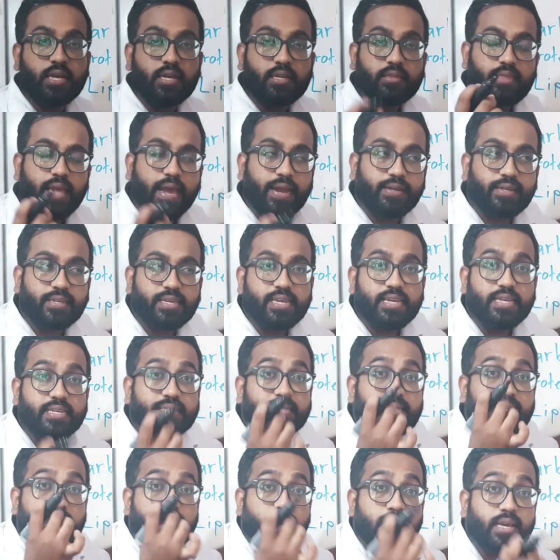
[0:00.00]
that
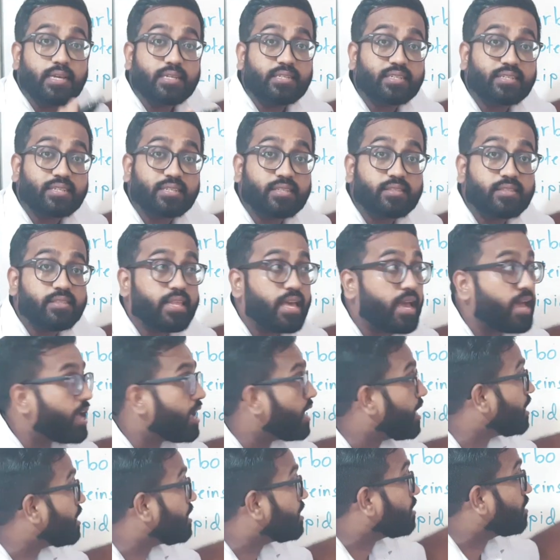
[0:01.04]
is less
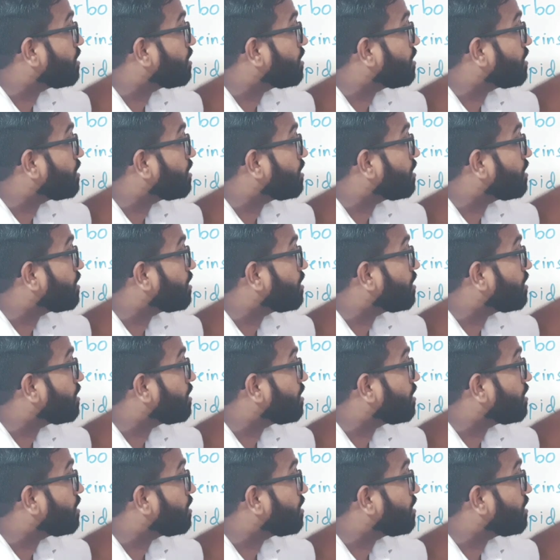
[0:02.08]
than